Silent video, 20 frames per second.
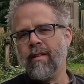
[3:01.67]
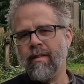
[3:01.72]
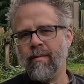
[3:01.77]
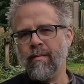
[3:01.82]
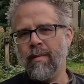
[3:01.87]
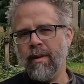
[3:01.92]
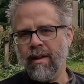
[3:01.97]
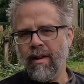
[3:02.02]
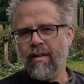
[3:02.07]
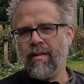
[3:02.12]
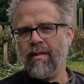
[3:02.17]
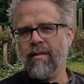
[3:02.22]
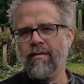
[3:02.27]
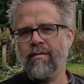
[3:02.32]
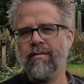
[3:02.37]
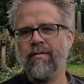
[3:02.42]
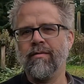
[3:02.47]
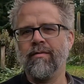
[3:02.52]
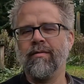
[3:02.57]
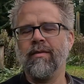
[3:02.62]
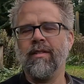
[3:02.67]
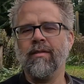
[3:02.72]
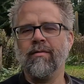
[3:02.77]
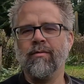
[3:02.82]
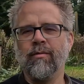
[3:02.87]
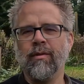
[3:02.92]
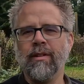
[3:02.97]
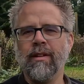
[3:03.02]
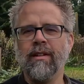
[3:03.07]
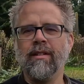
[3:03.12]
is because if,
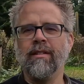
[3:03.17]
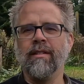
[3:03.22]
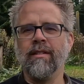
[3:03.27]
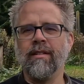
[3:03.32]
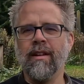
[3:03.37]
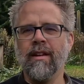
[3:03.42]
if we didn't,